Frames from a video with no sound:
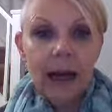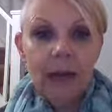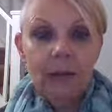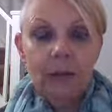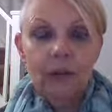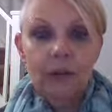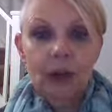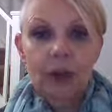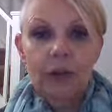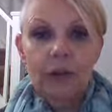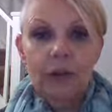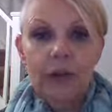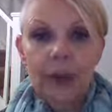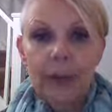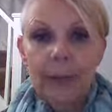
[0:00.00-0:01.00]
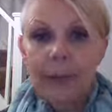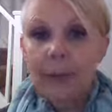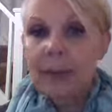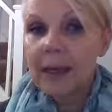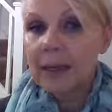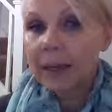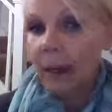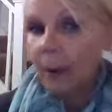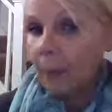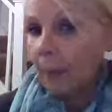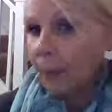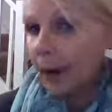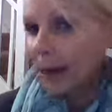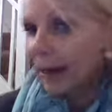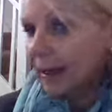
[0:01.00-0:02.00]
Shows that the meerkat
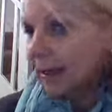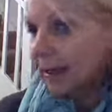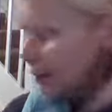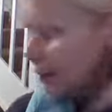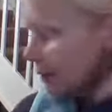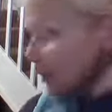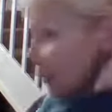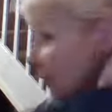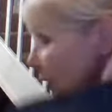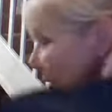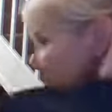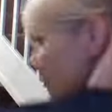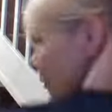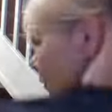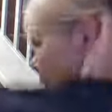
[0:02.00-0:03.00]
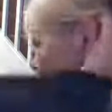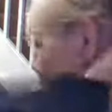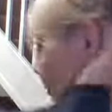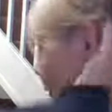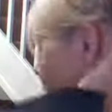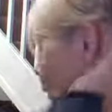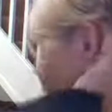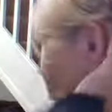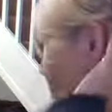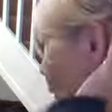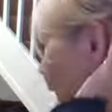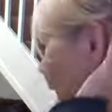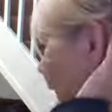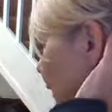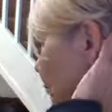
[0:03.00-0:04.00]
brain is the survival
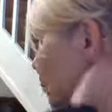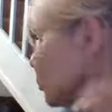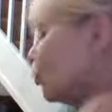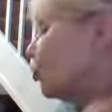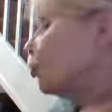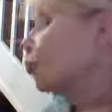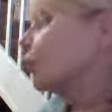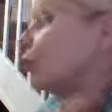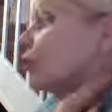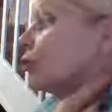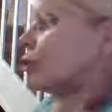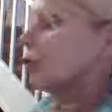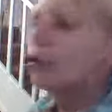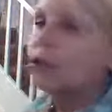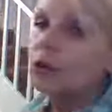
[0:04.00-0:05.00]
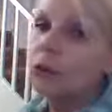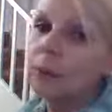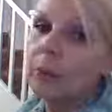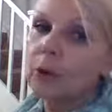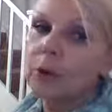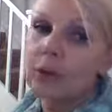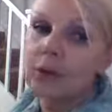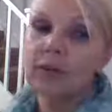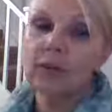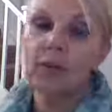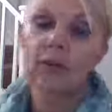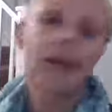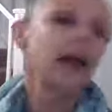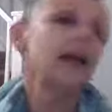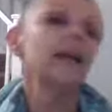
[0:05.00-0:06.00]
brain, which is joined on to the body,
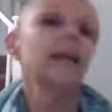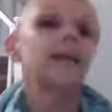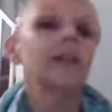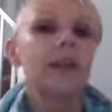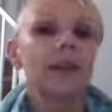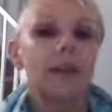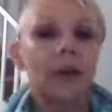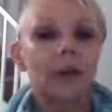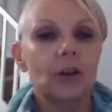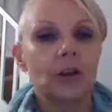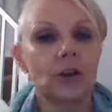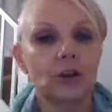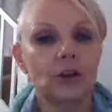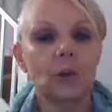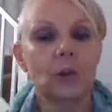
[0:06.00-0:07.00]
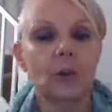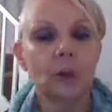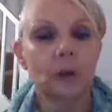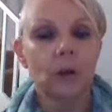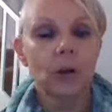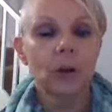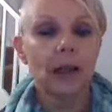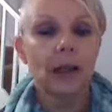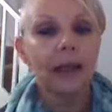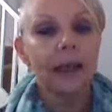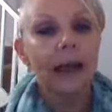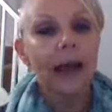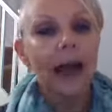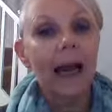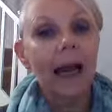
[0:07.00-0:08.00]
so that anything that you do with the
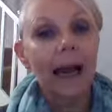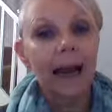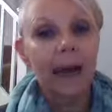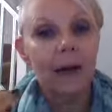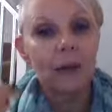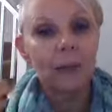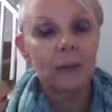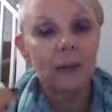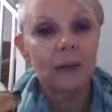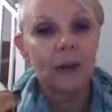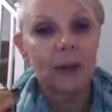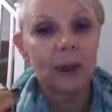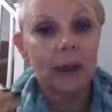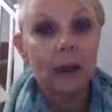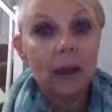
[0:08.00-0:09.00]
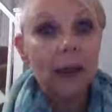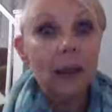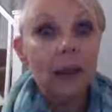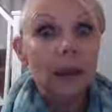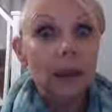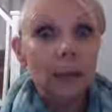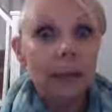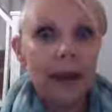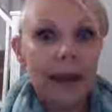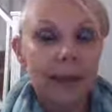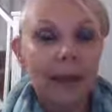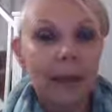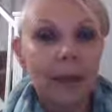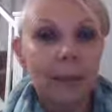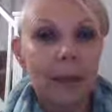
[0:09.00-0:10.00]
body helps the
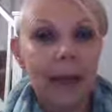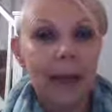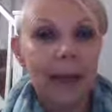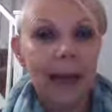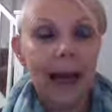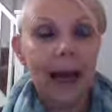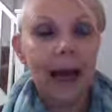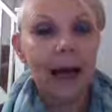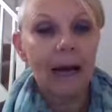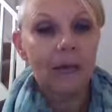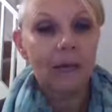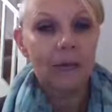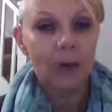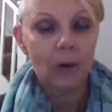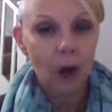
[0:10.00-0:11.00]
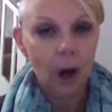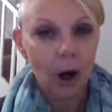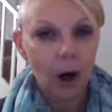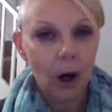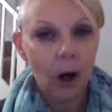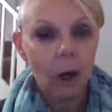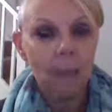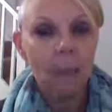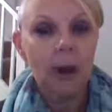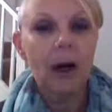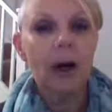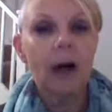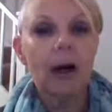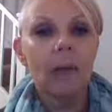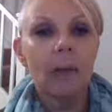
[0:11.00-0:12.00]
panicky meerkat feel
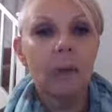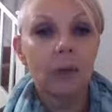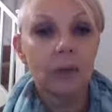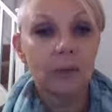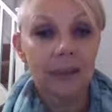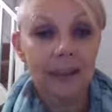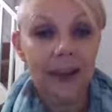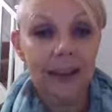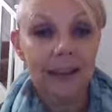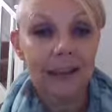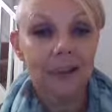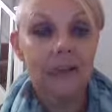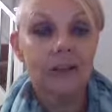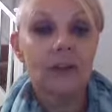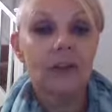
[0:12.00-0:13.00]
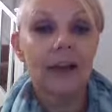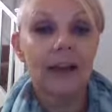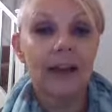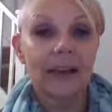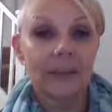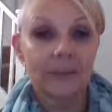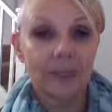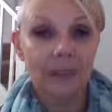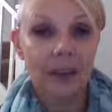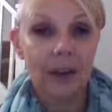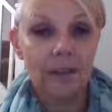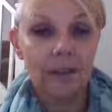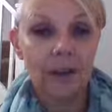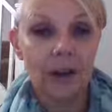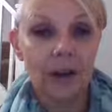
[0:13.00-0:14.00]
calmer, more settled, and
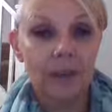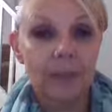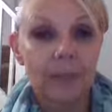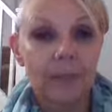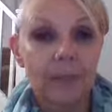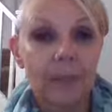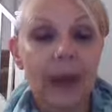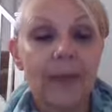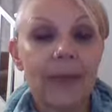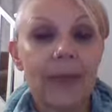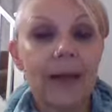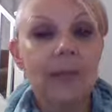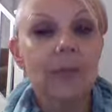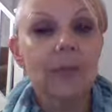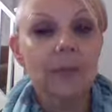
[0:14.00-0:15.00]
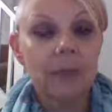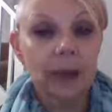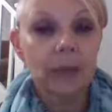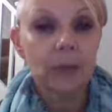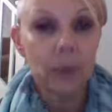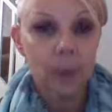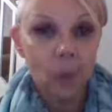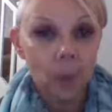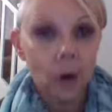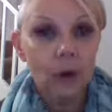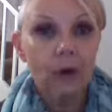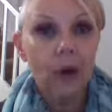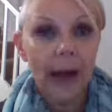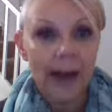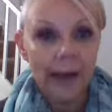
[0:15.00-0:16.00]
safer. And that's what
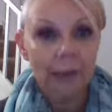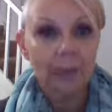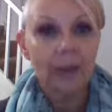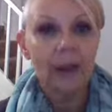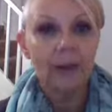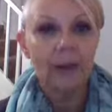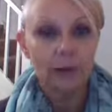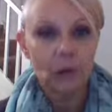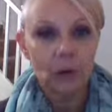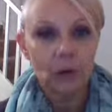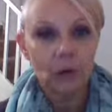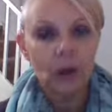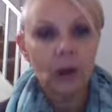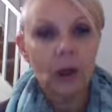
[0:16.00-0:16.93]
you're aiming for.